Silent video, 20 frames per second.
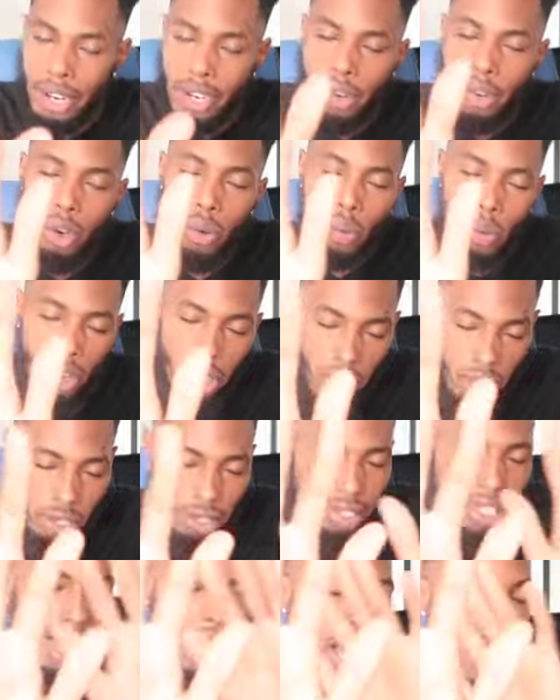know it
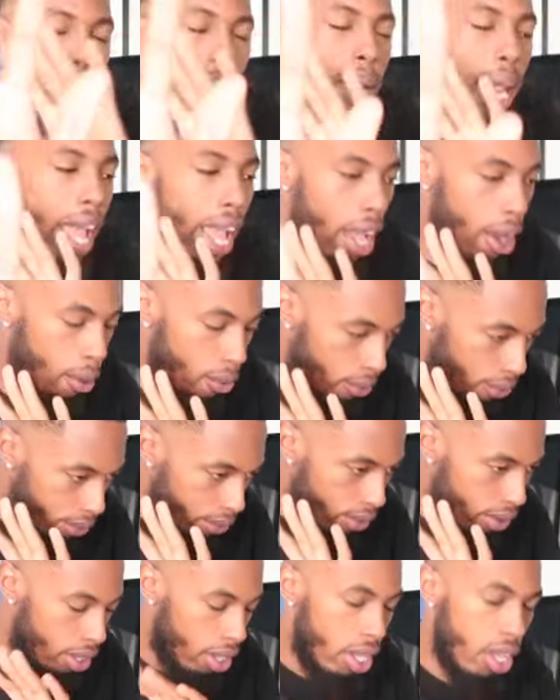works, calm down.
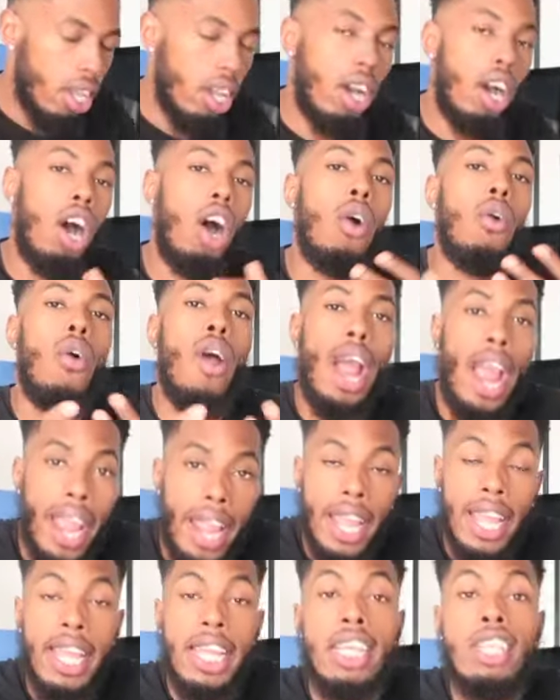All
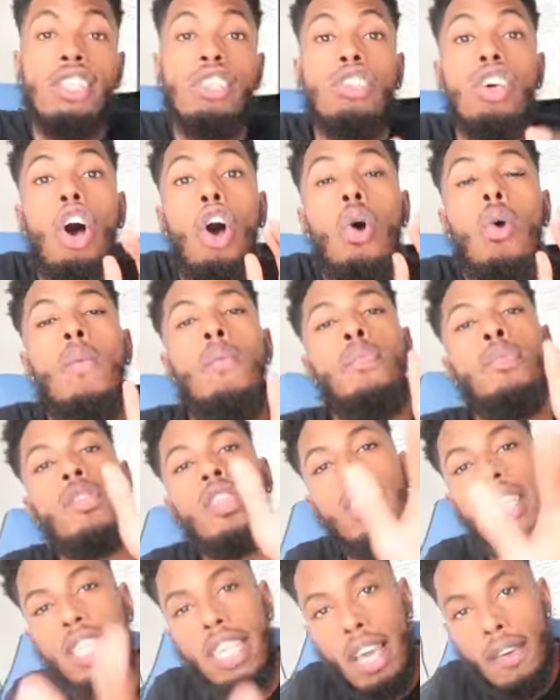right, so
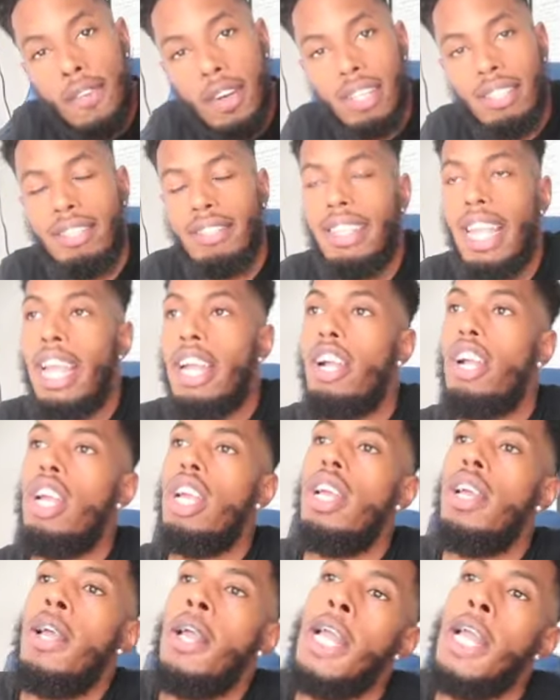give her the stare.